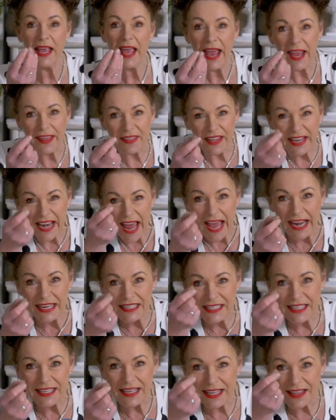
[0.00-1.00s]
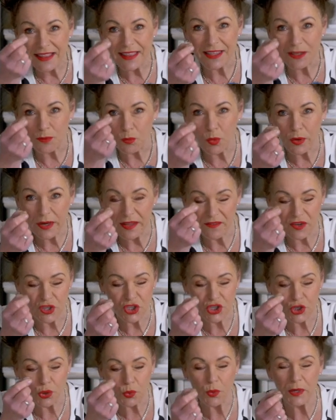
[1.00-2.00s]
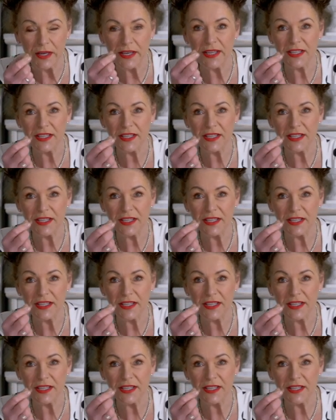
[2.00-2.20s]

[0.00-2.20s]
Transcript: and then underneath the whatever jewel it